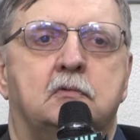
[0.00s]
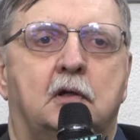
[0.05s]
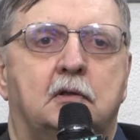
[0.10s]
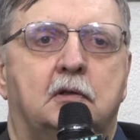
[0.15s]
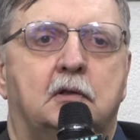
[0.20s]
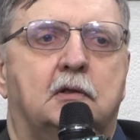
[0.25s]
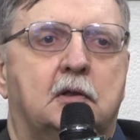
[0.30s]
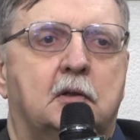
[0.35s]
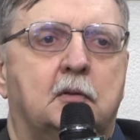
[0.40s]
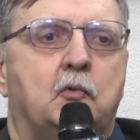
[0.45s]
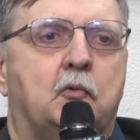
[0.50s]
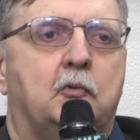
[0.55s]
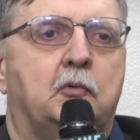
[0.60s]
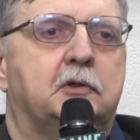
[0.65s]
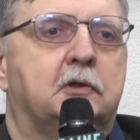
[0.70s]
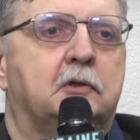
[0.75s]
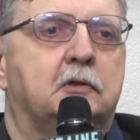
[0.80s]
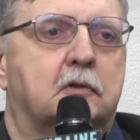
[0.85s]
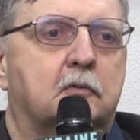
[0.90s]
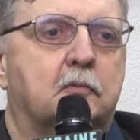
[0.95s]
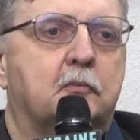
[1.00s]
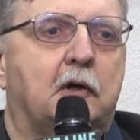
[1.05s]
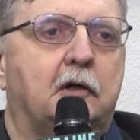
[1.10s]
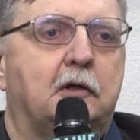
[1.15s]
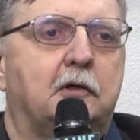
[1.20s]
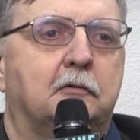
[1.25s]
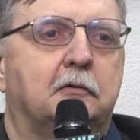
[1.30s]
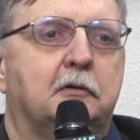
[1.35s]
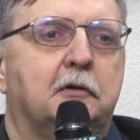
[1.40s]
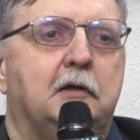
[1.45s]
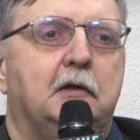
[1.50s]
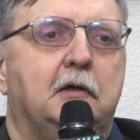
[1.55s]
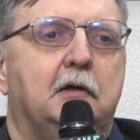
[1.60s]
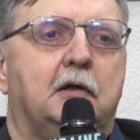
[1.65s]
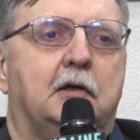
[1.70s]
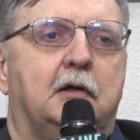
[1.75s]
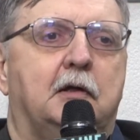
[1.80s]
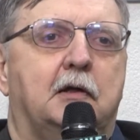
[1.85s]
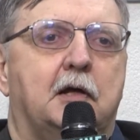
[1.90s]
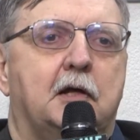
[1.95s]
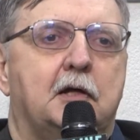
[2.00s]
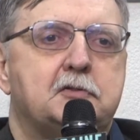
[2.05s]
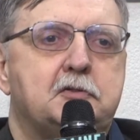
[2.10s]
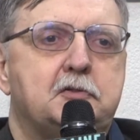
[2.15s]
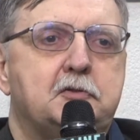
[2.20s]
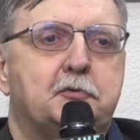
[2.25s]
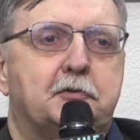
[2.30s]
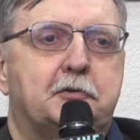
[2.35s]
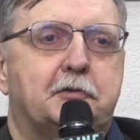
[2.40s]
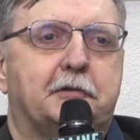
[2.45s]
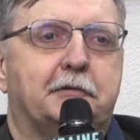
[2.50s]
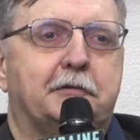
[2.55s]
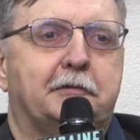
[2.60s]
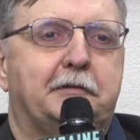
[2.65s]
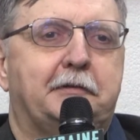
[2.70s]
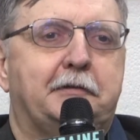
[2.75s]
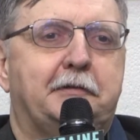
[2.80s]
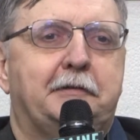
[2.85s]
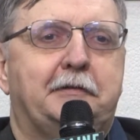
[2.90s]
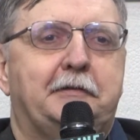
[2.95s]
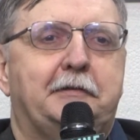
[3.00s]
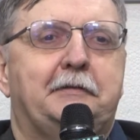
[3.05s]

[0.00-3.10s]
So the big question is how to balance